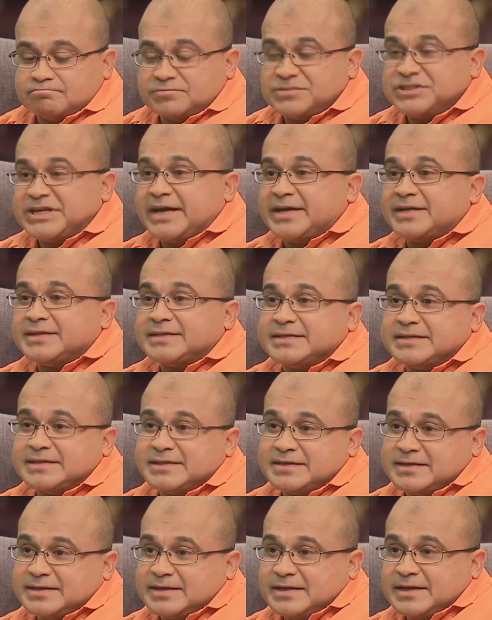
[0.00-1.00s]
Diet,
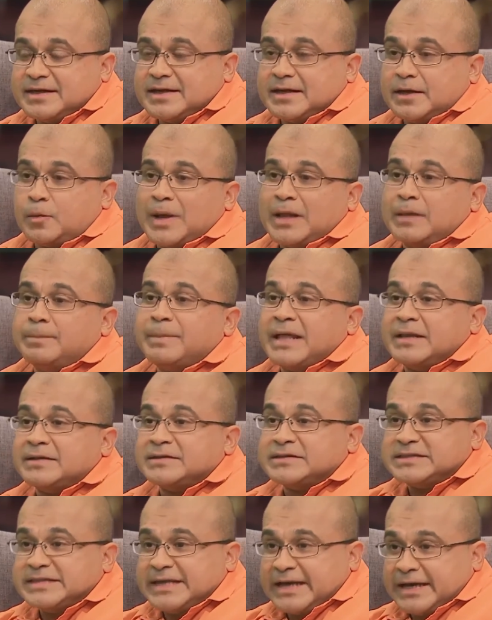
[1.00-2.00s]
a
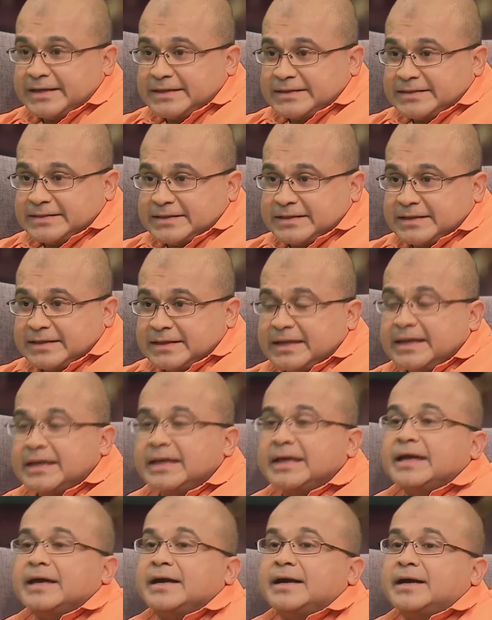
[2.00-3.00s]
well-balanced diet.
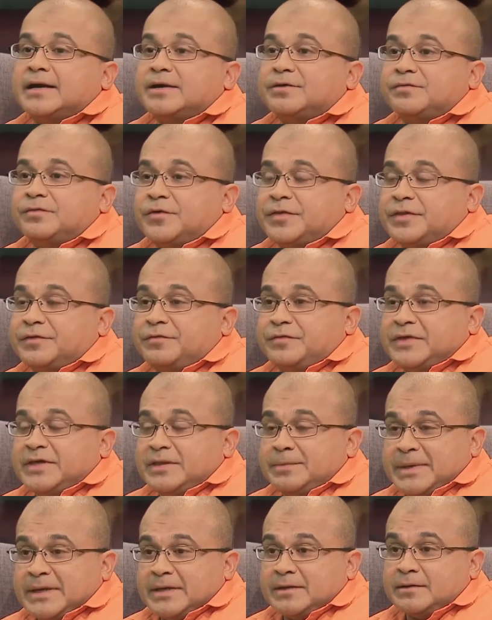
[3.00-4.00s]
For the
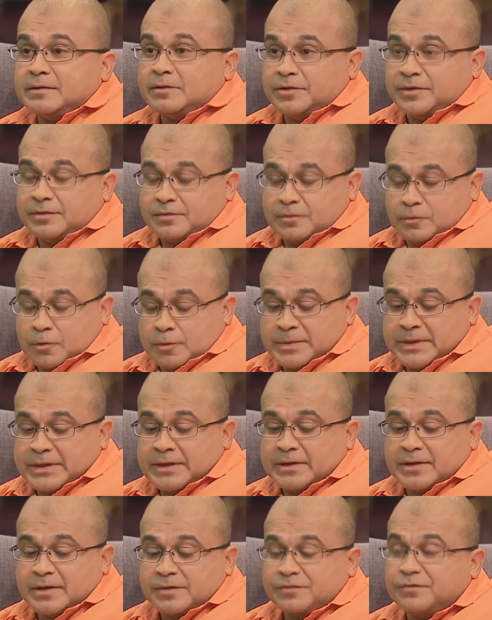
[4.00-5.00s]
female or the
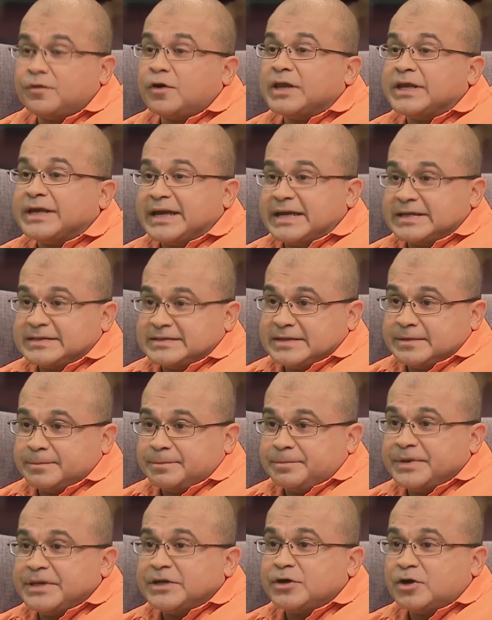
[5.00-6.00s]
woman, folic acid
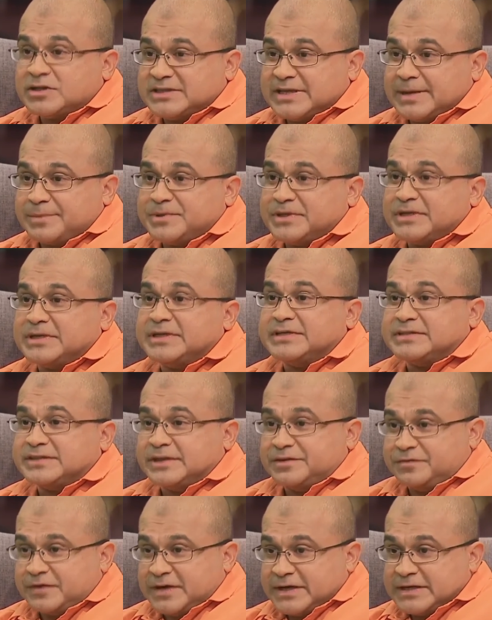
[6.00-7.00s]
preconceptually is
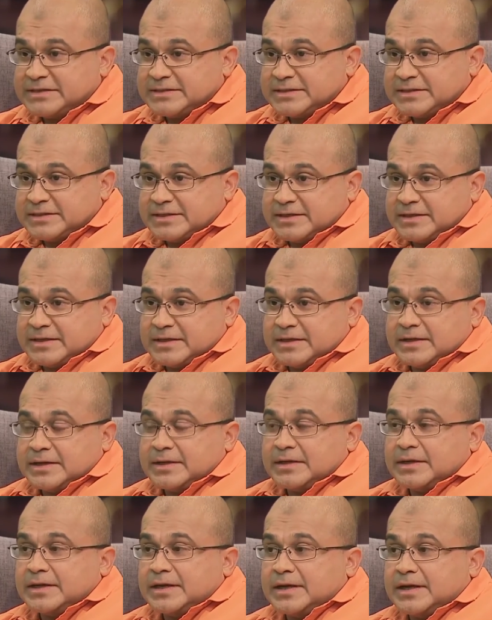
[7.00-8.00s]
advised.
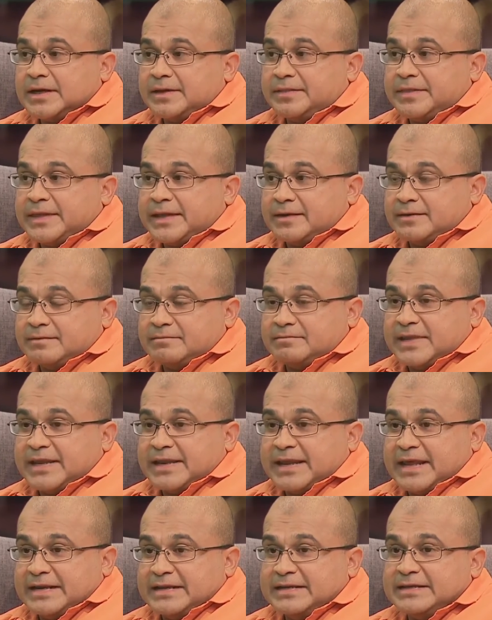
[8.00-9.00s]
That
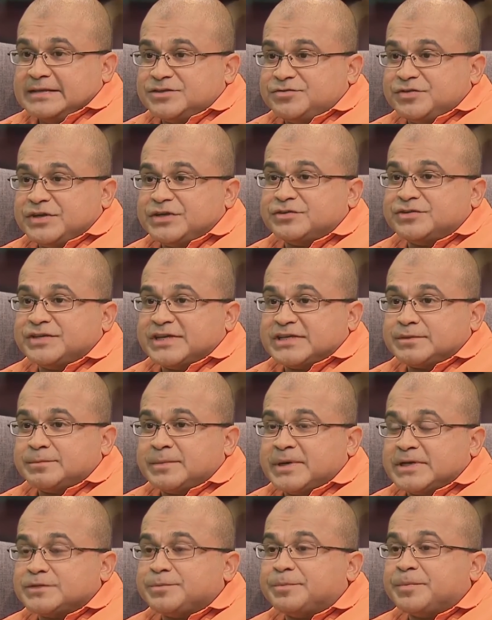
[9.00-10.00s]
at least 3 to 6
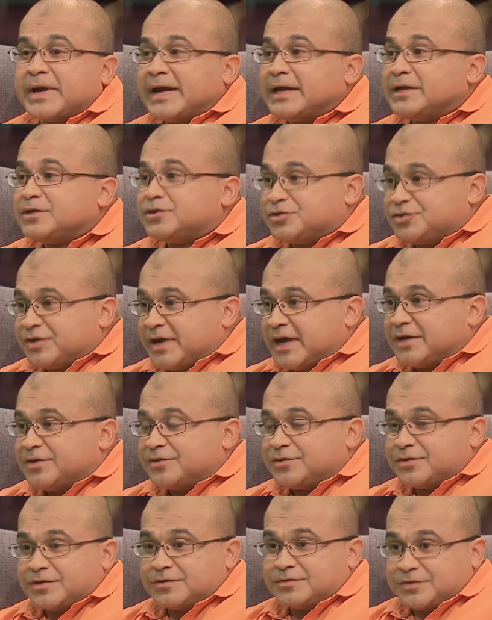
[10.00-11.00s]
months prior to
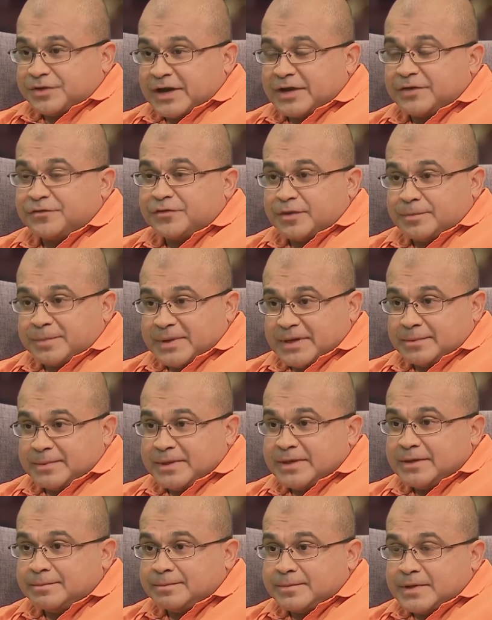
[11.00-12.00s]
trying for a
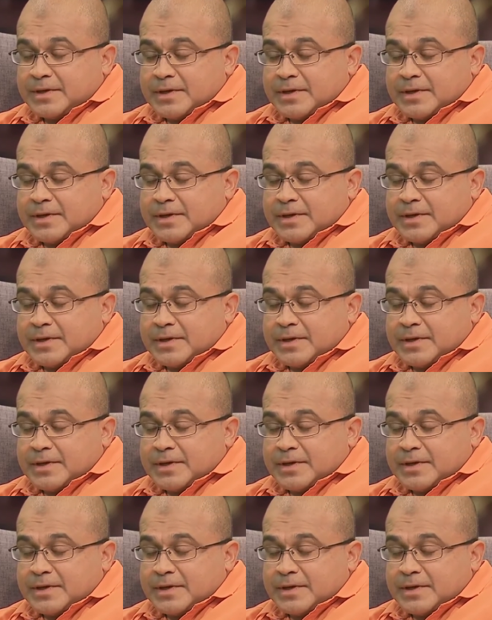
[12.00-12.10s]
baby.